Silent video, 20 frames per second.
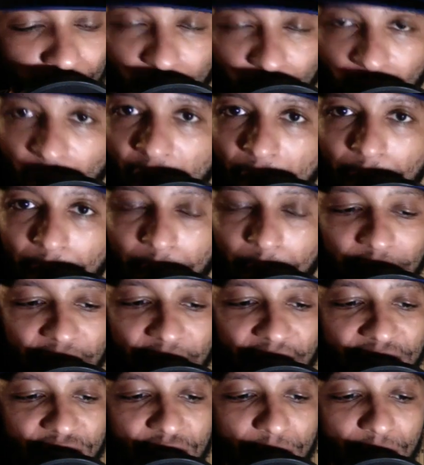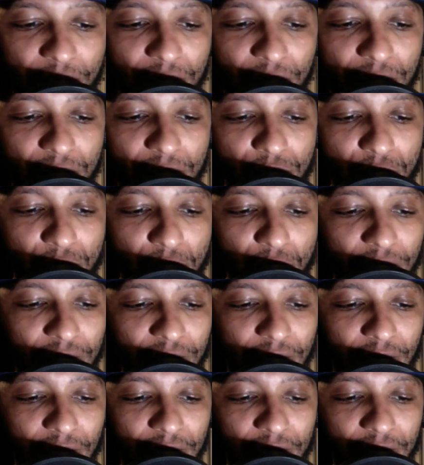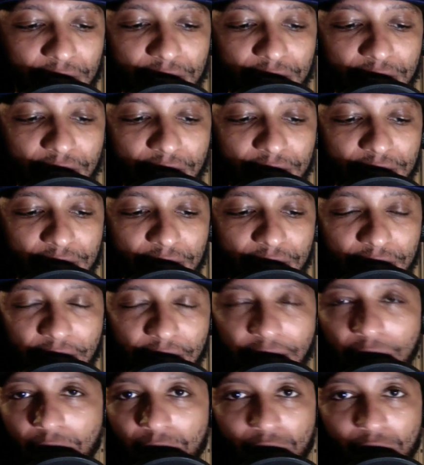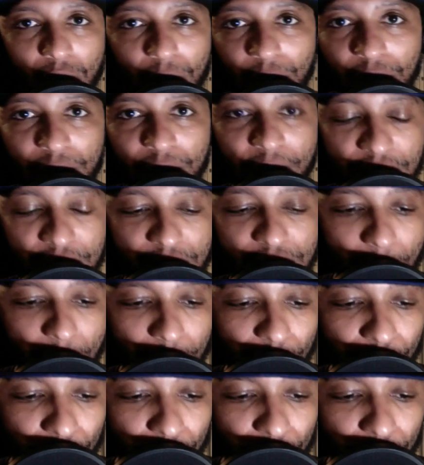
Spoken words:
Probably has something to do with it. These things that they don't normally mess up.